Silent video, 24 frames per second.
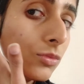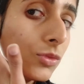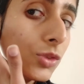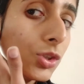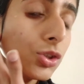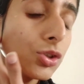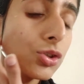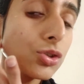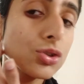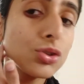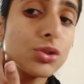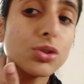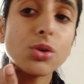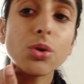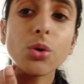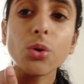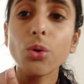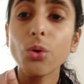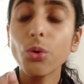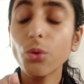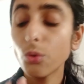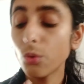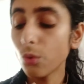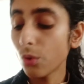
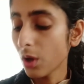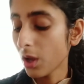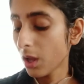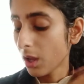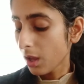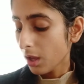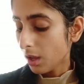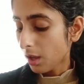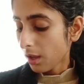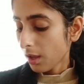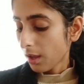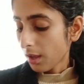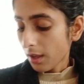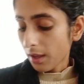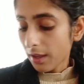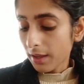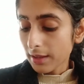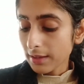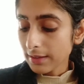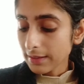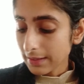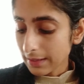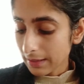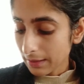So,
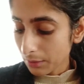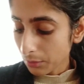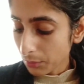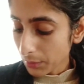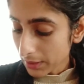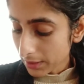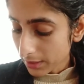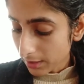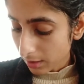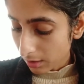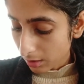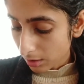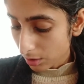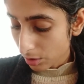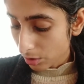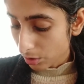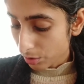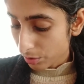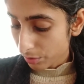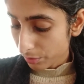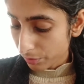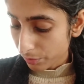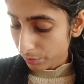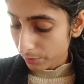well, there are a lot
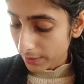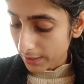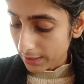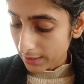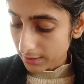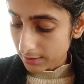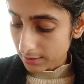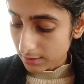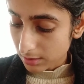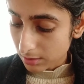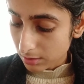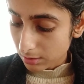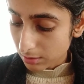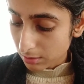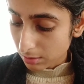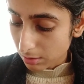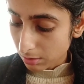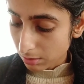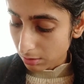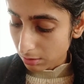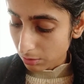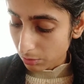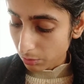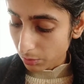of ways that
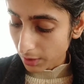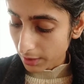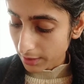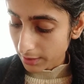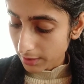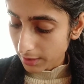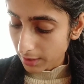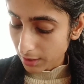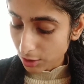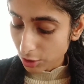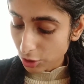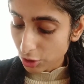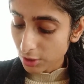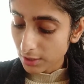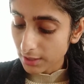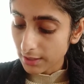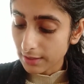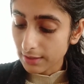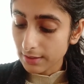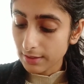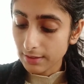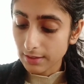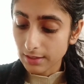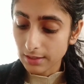one can
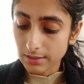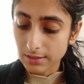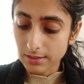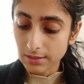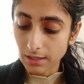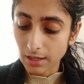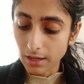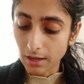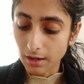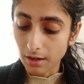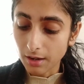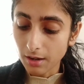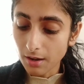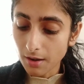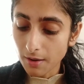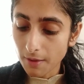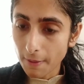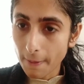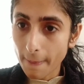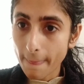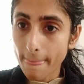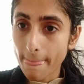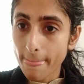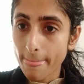treat this in.
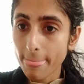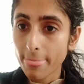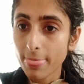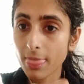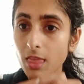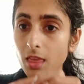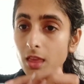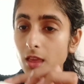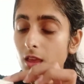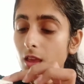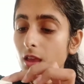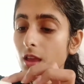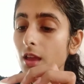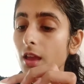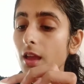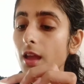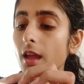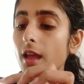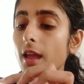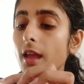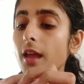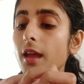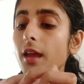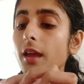
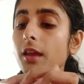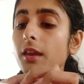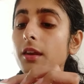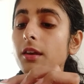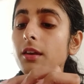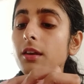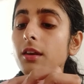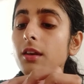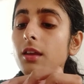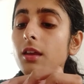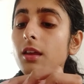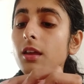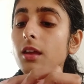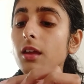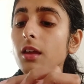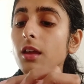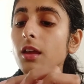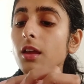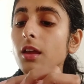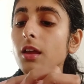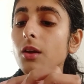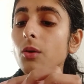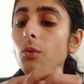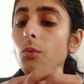And
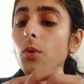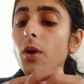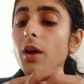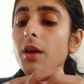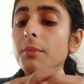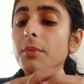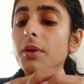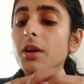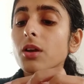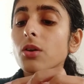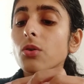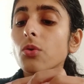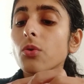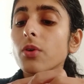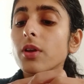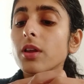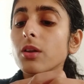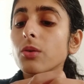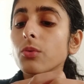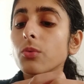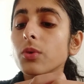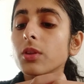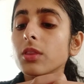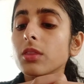why am I
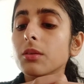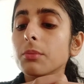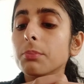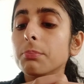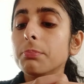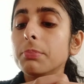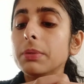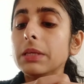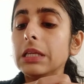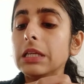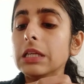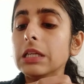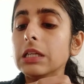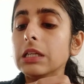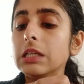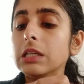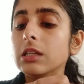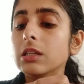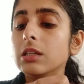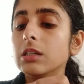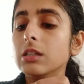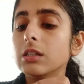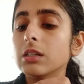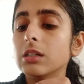going with the peel?
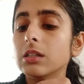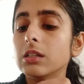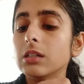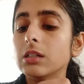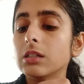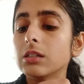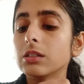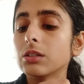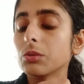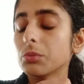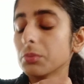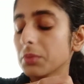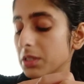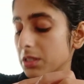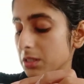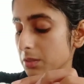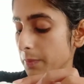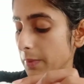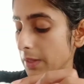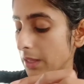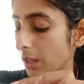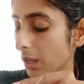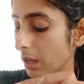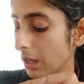You must
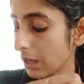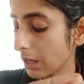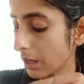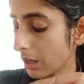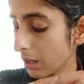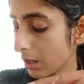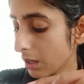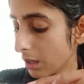be thinking.